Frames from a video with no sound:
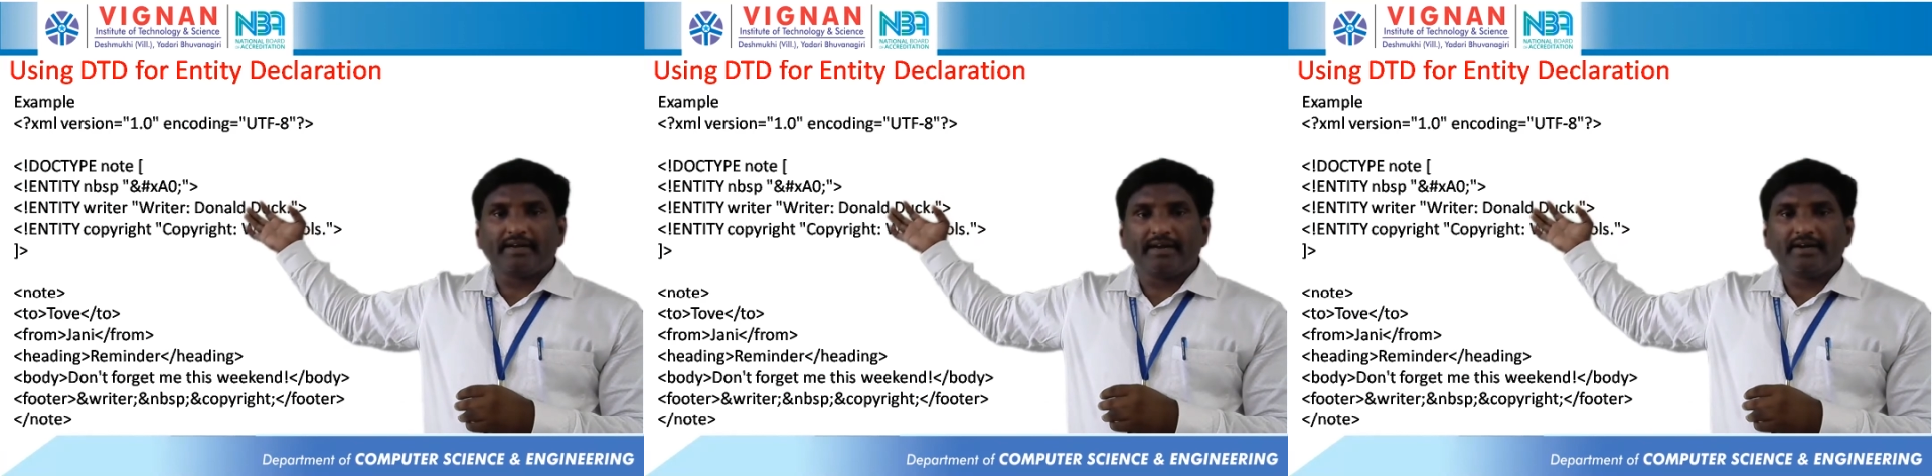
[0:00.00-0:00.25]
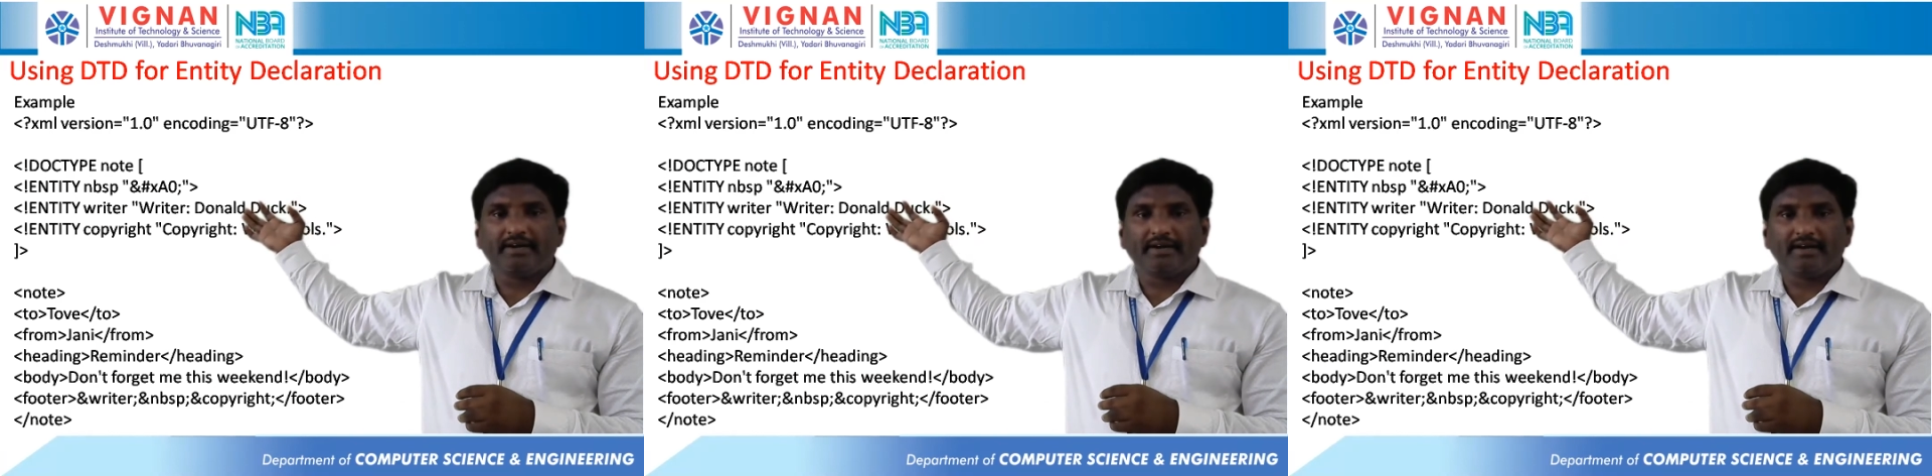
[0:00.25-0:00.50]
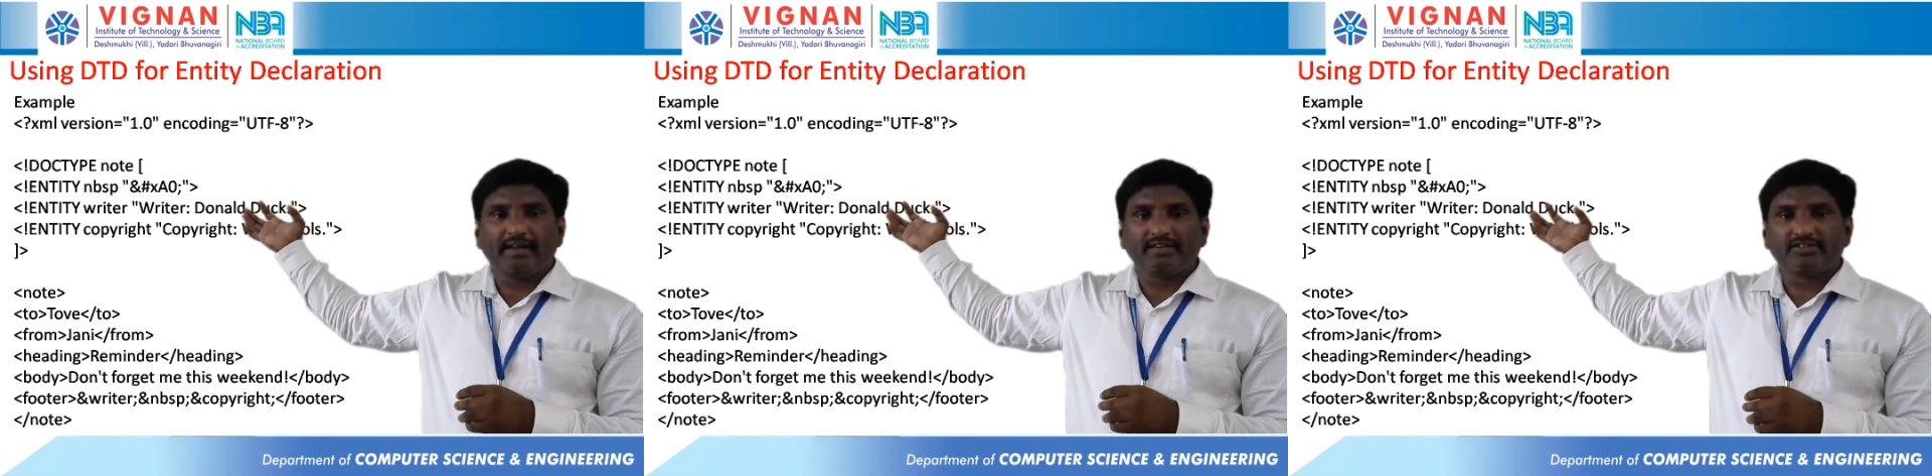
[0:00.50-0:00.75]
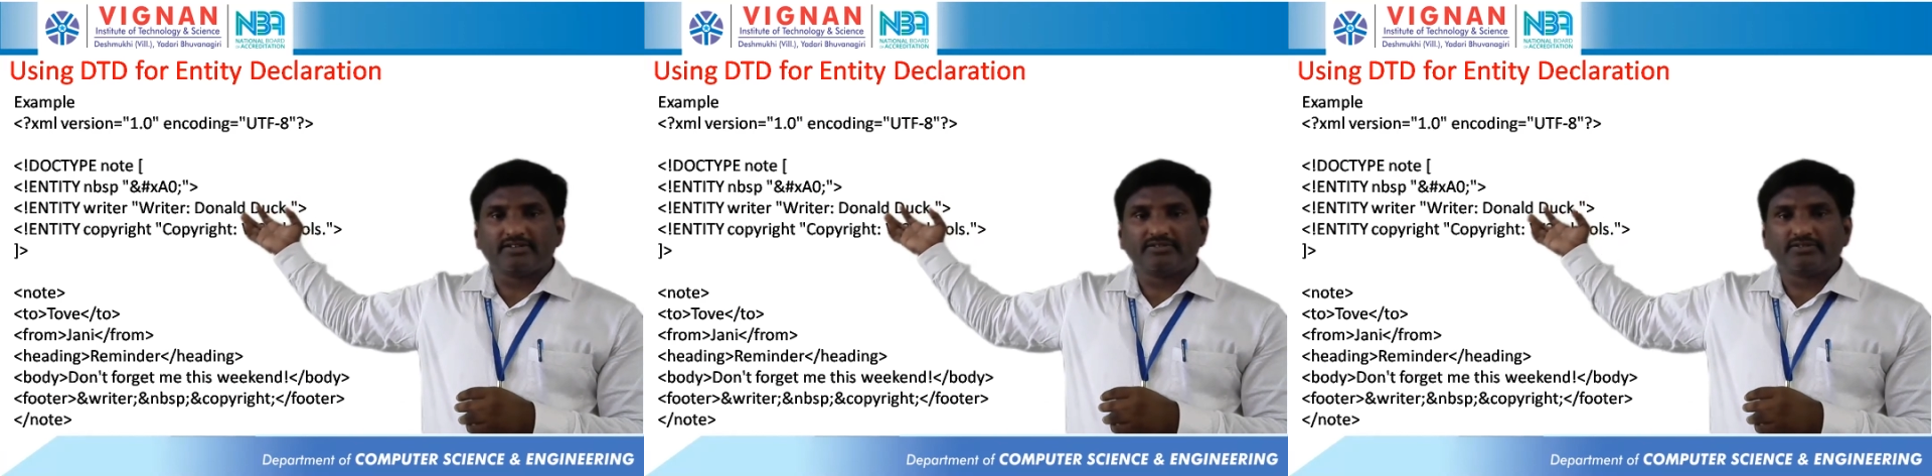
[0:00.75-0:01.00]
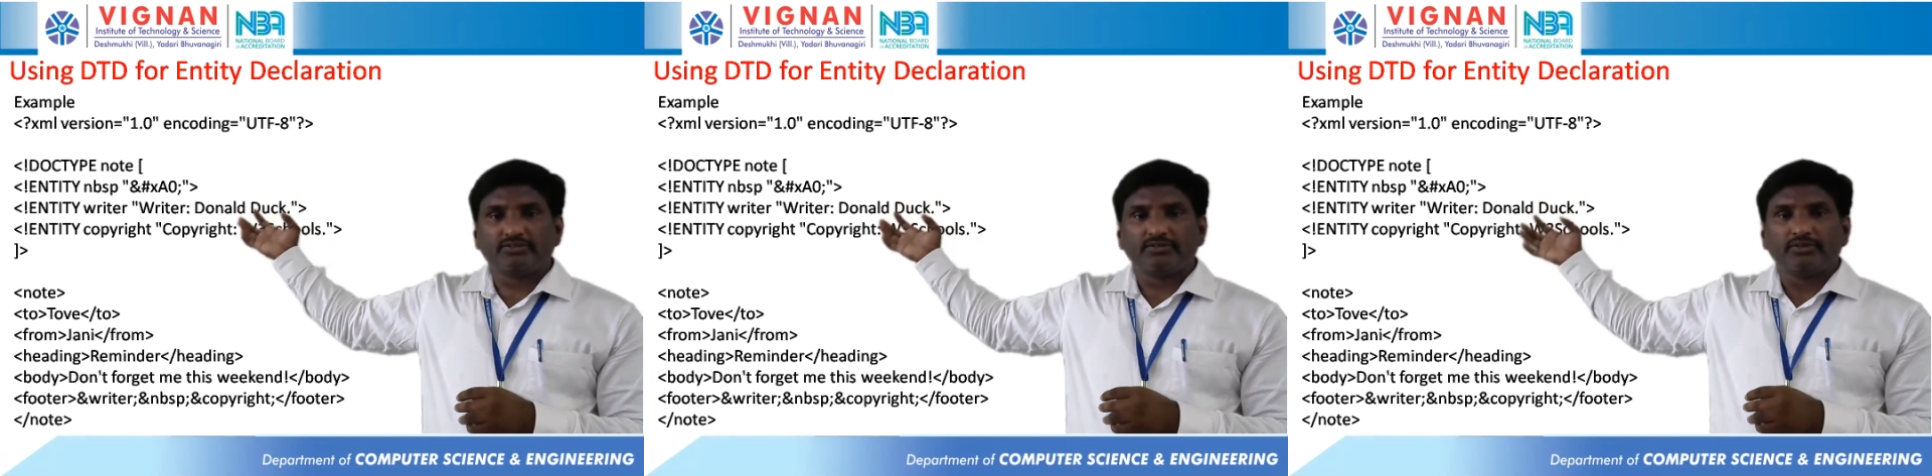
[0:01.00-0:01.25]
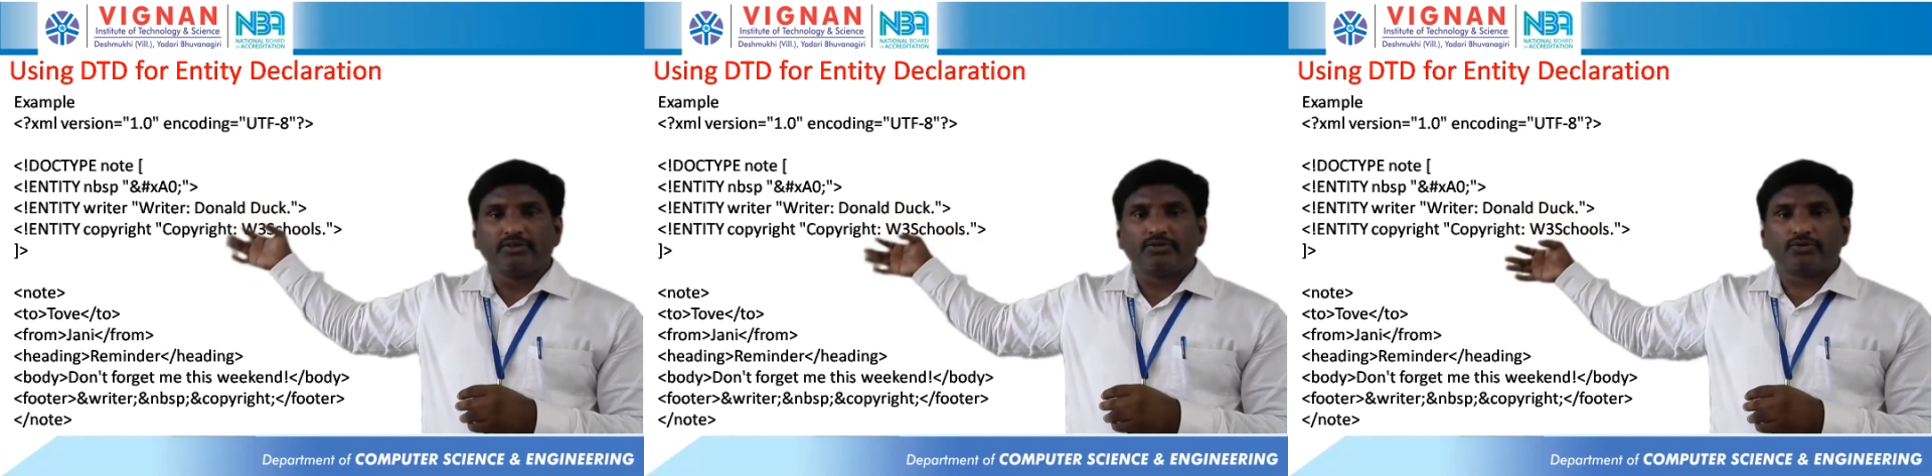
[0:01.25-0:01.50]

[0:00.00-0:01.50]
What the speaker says: entity relations.